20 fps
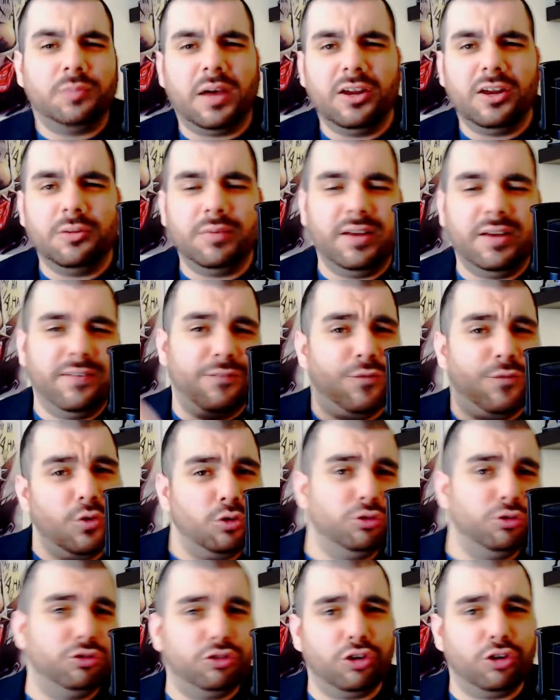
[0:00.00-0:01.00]
Spider-Man
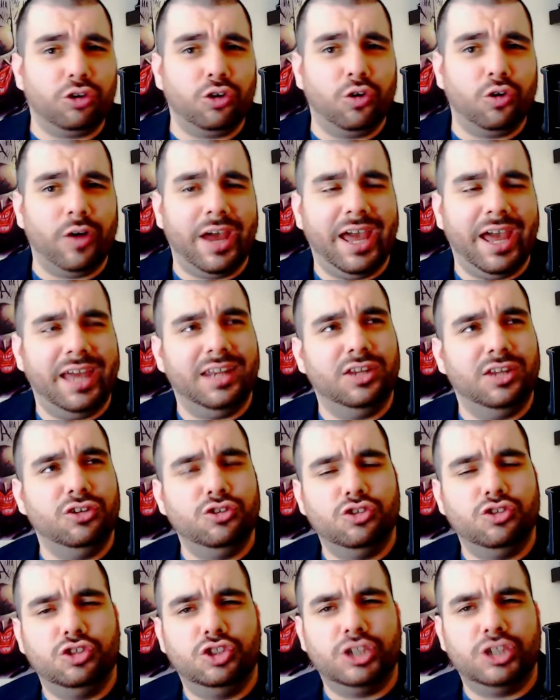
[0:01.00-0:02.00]
Full Circle,
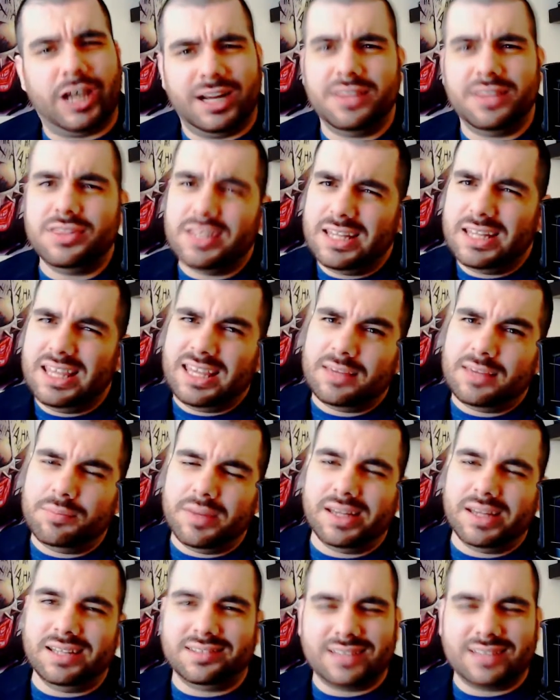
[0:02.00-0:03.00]
and Jonathan
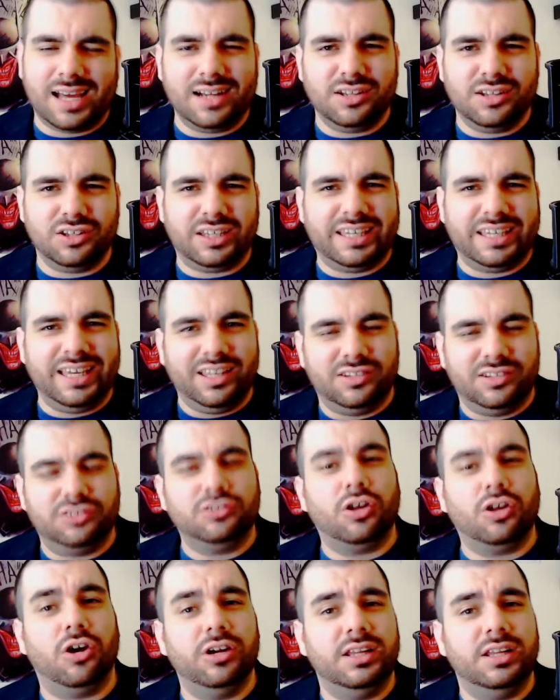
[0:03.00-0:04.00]
Hickman is kind of
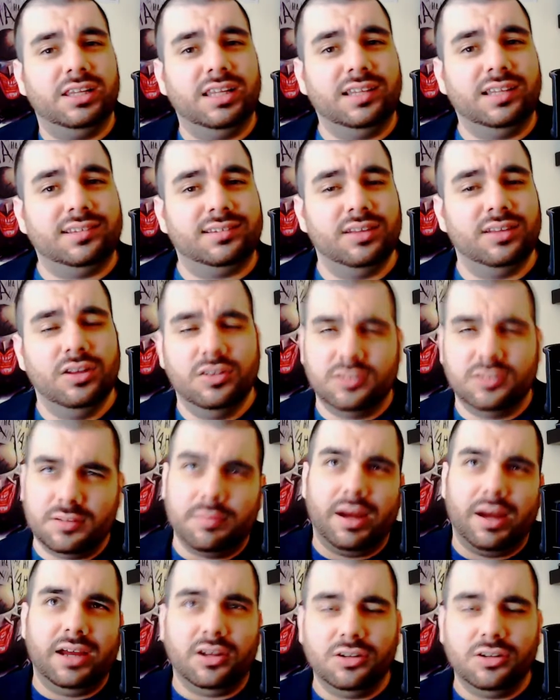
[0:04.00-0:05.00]
kickstarting this, to
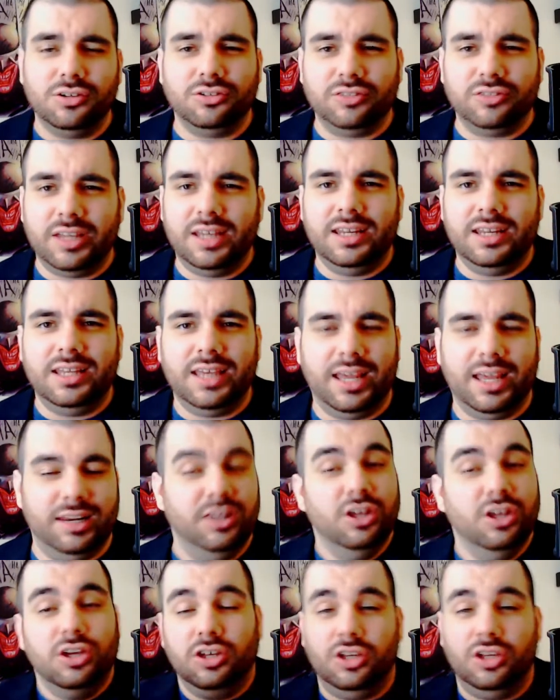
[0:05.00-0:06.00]
my understanding. And,
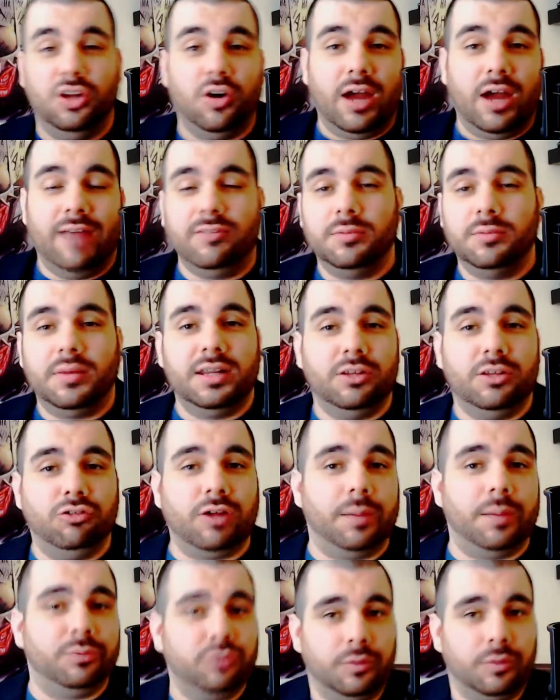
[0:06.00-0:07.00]
you know, everybody
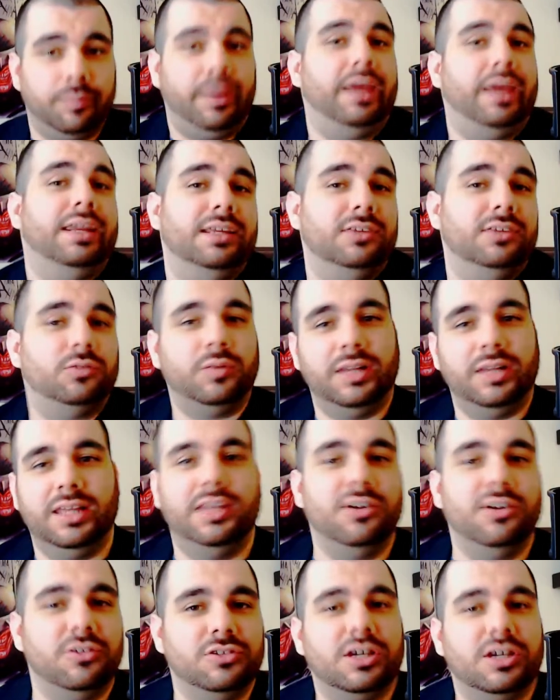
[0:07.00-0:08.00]
drops their pennies when they
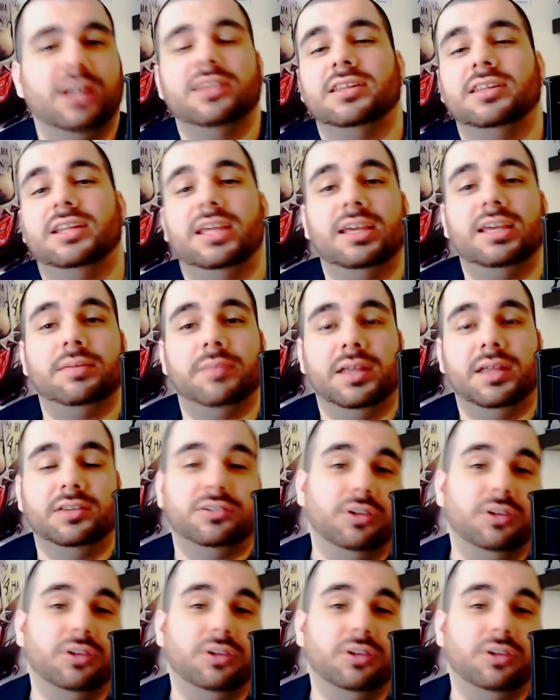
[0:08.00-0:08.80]
hear Jonathan Hickman.